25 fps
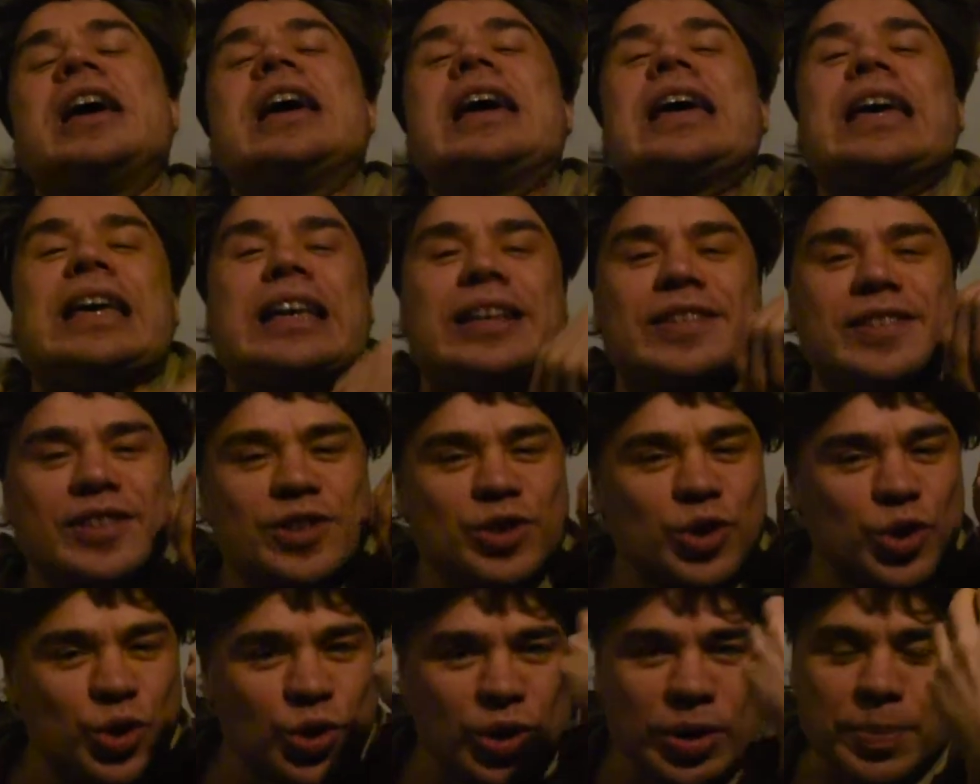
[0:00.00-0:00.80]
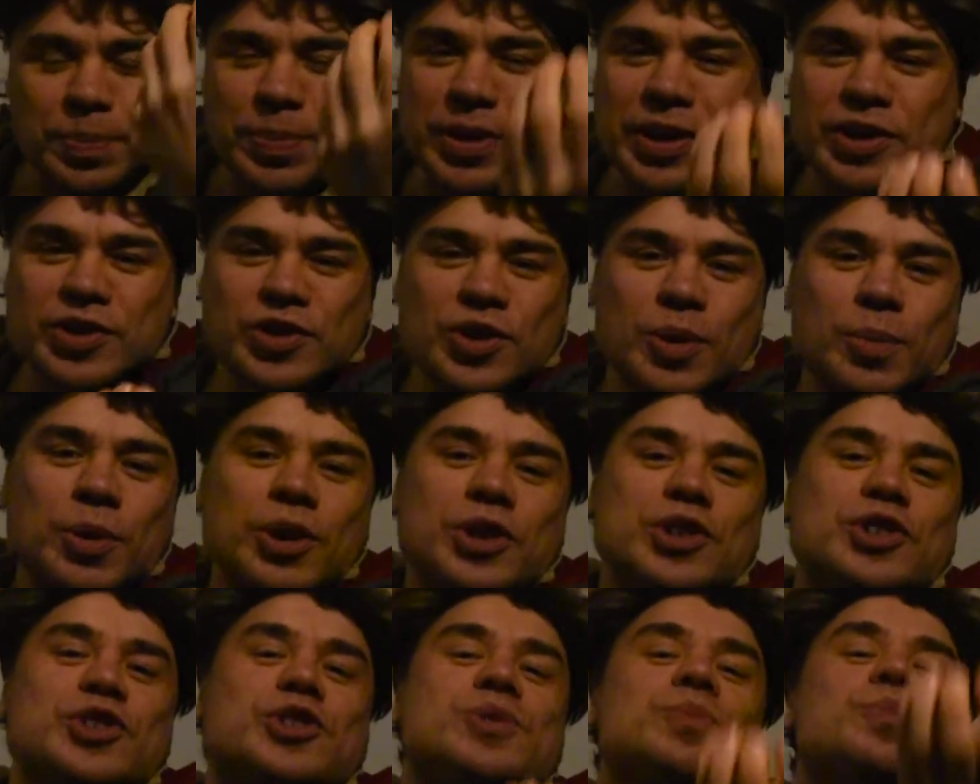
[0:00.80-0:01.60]
Is that you could be so
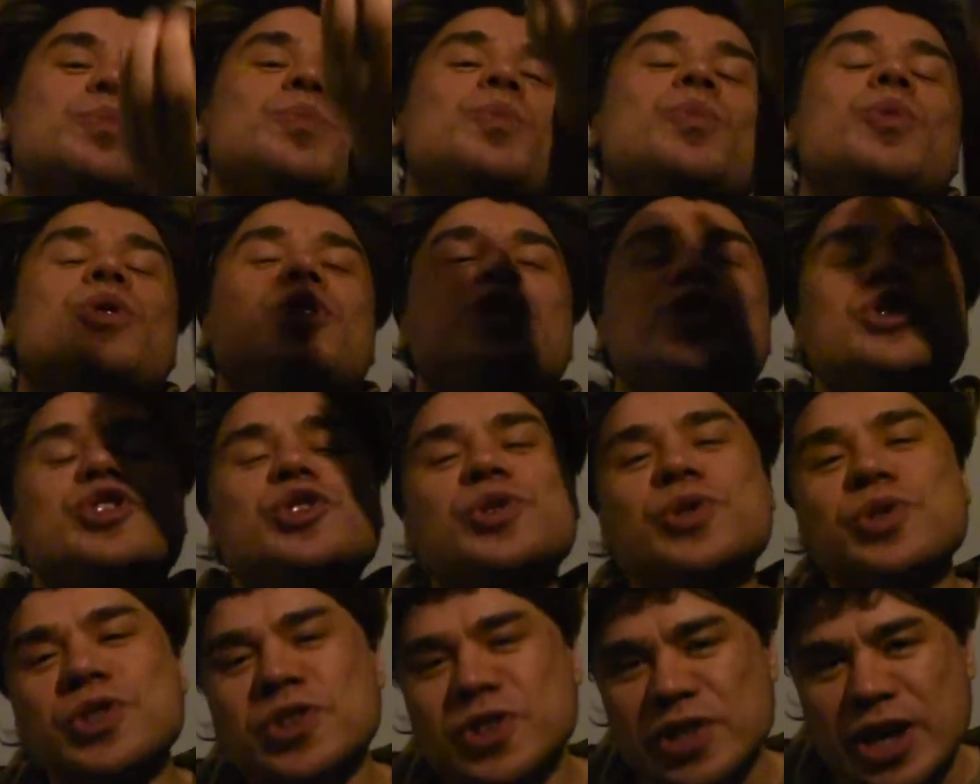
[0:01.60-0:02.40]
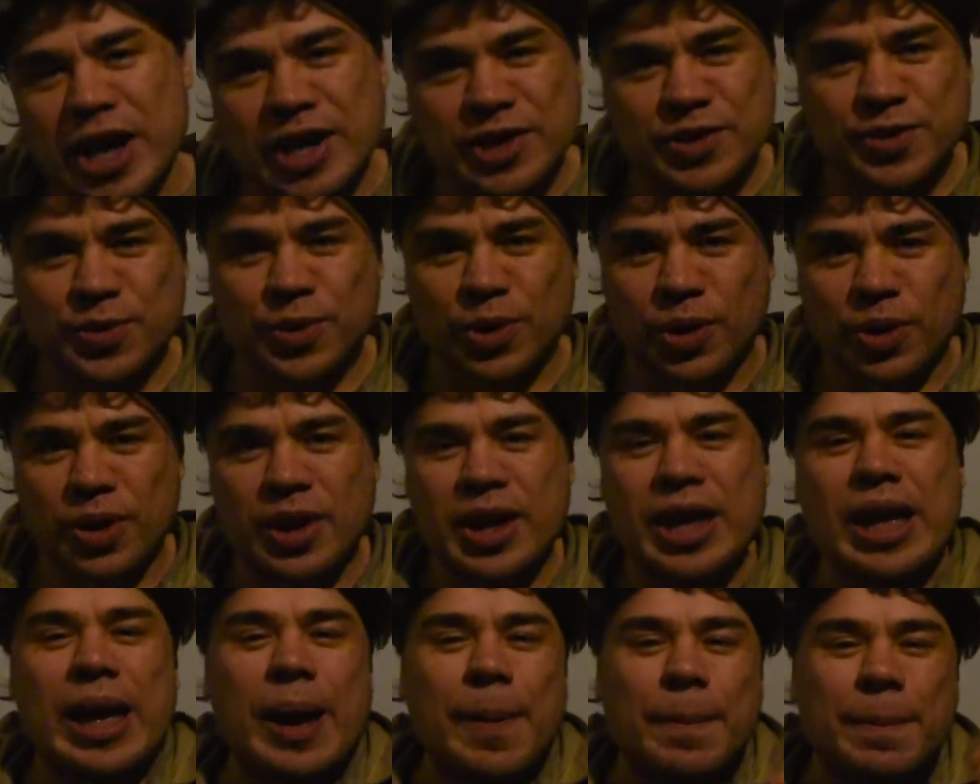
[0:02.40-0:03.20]
much more successful,
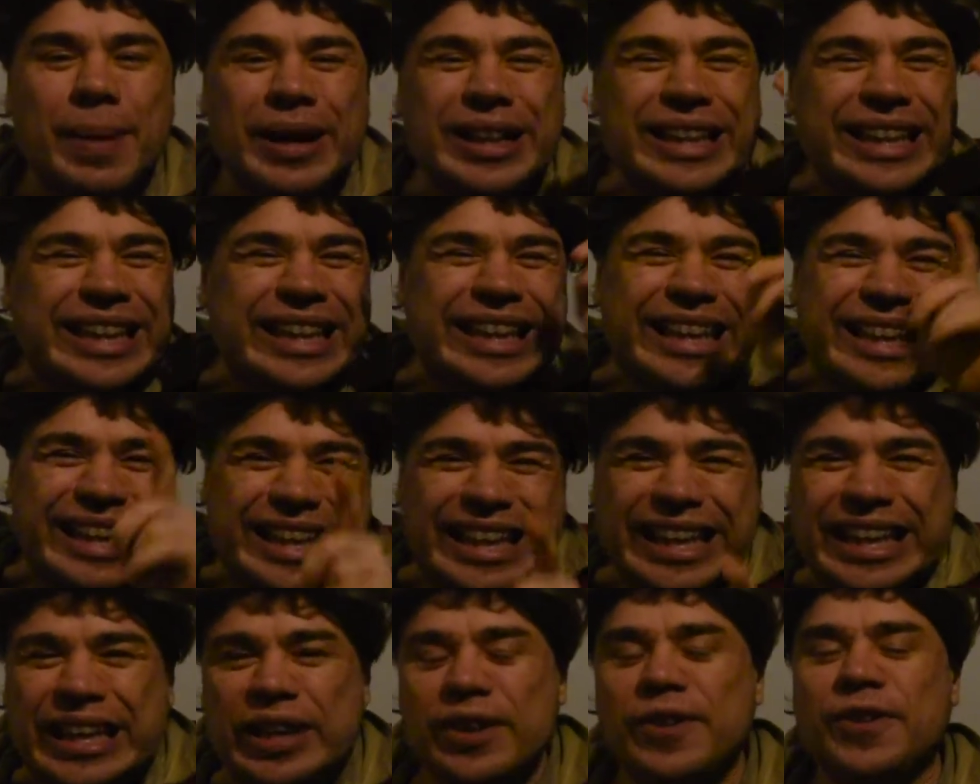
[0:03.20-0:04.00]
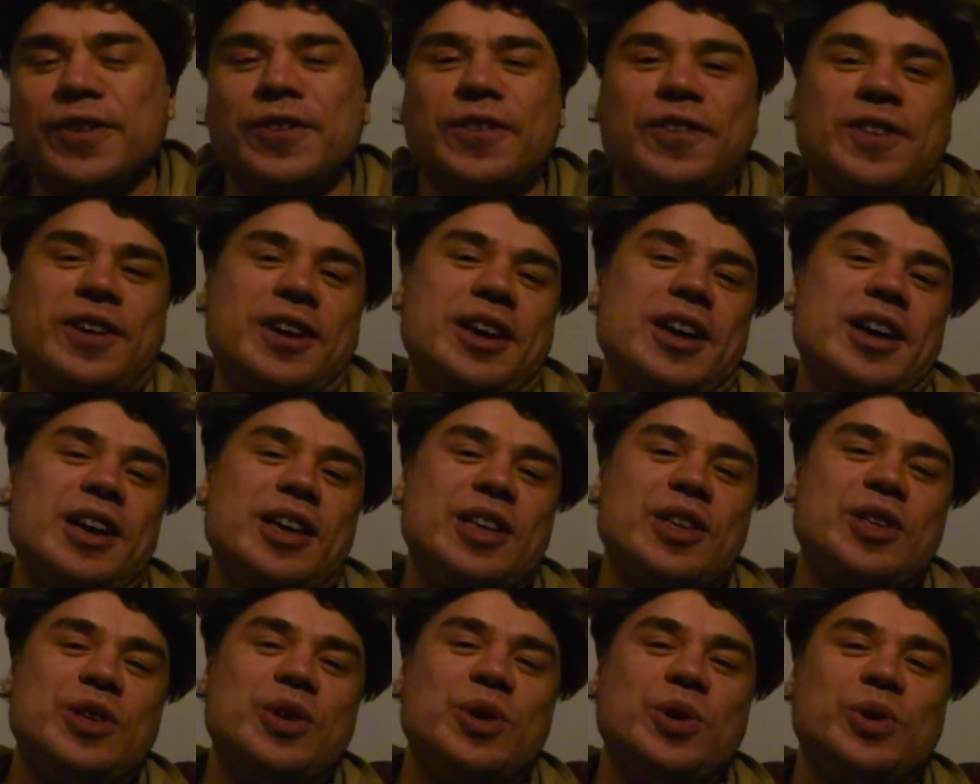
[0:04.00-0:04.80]
but if
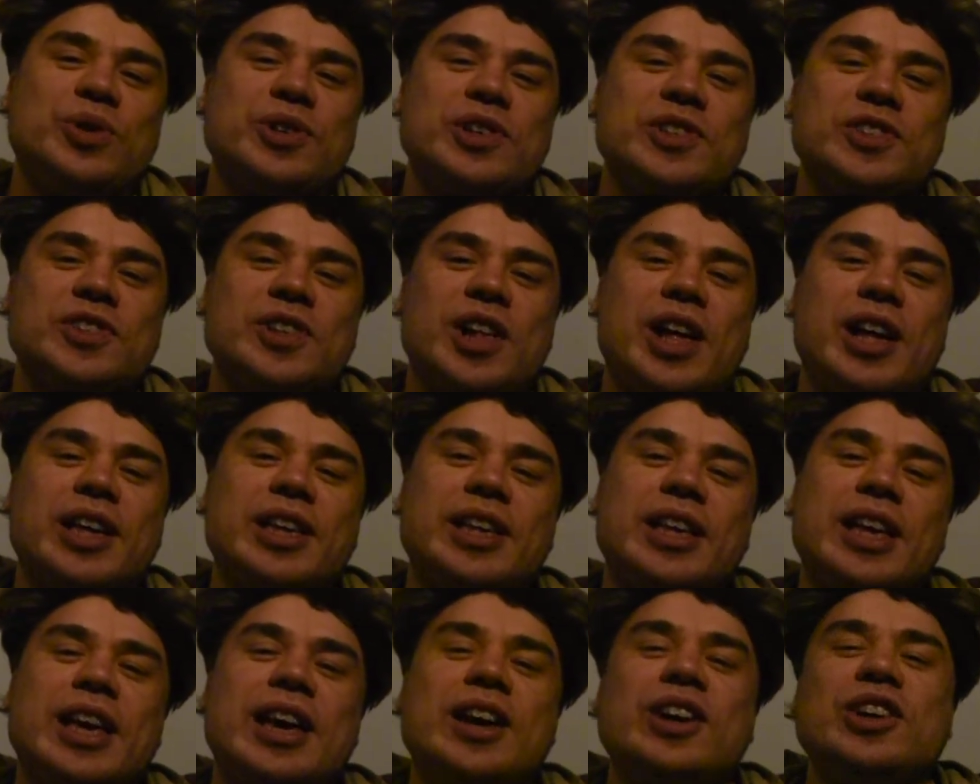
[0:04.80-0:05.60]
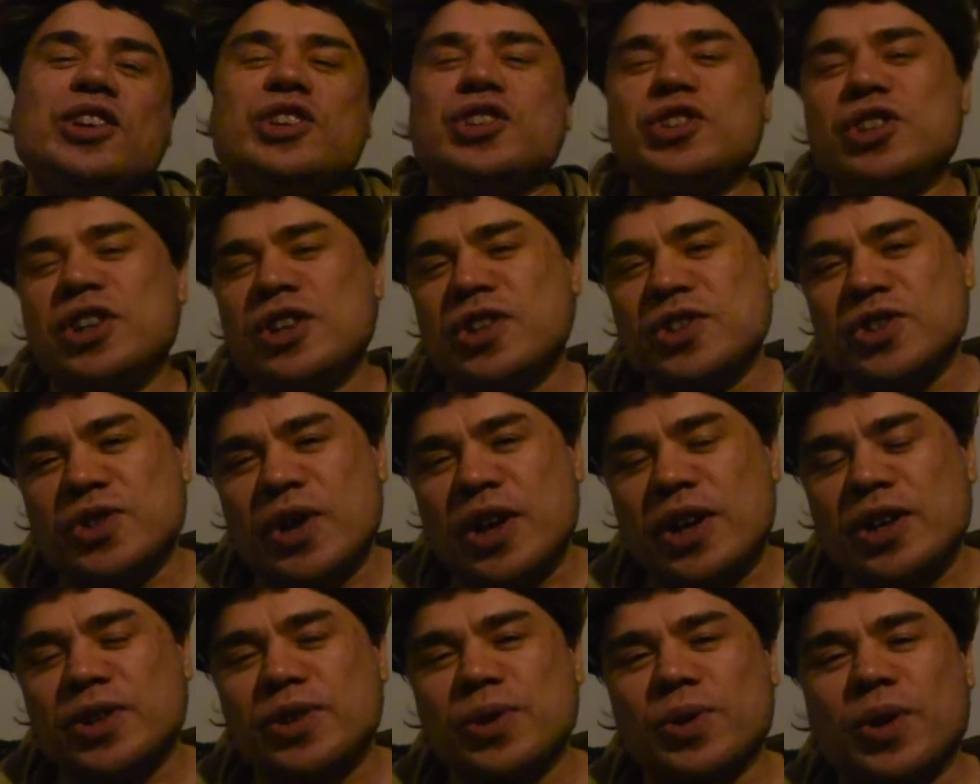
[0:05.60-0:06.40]
you just like change your
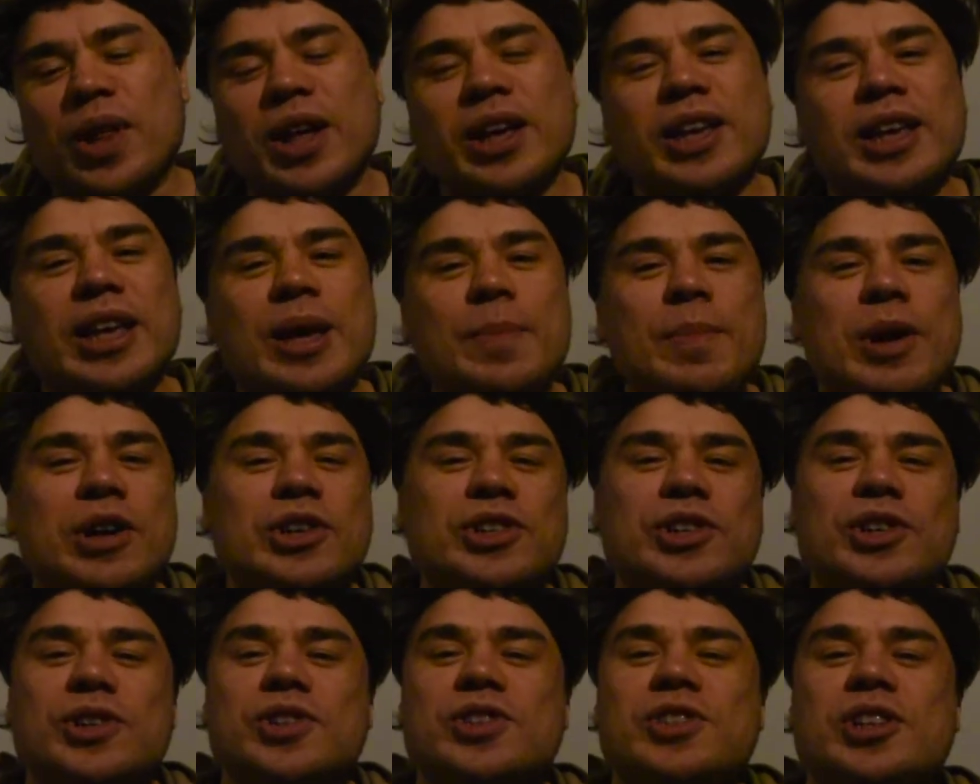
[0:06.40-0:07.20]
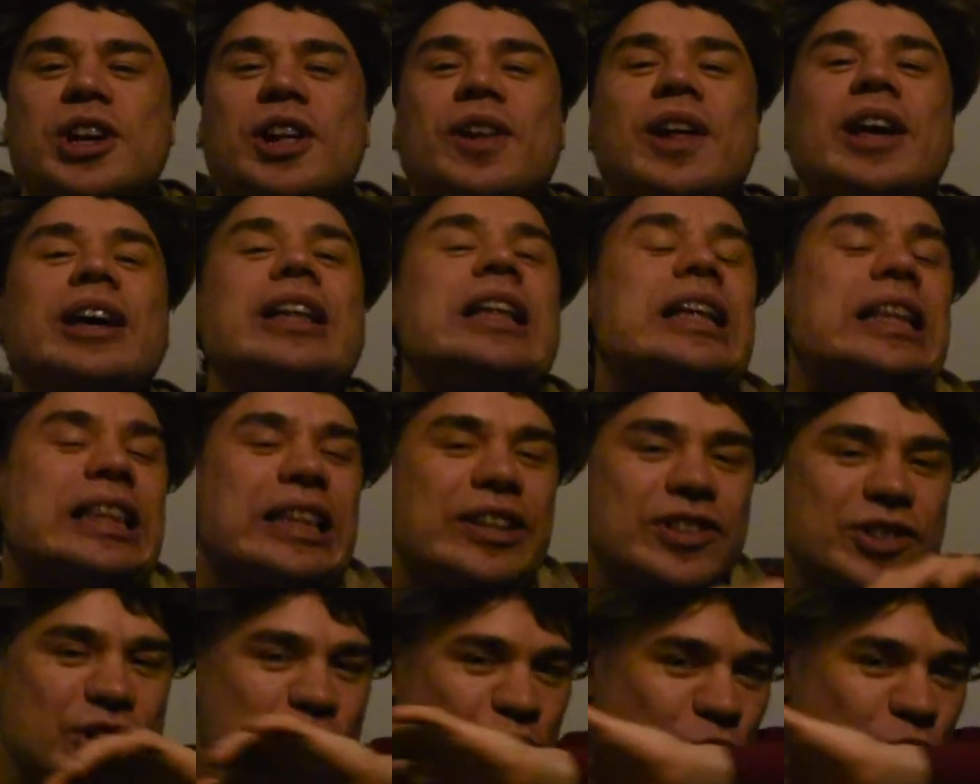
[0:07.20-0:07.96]
attitude, like imagine yourself like there's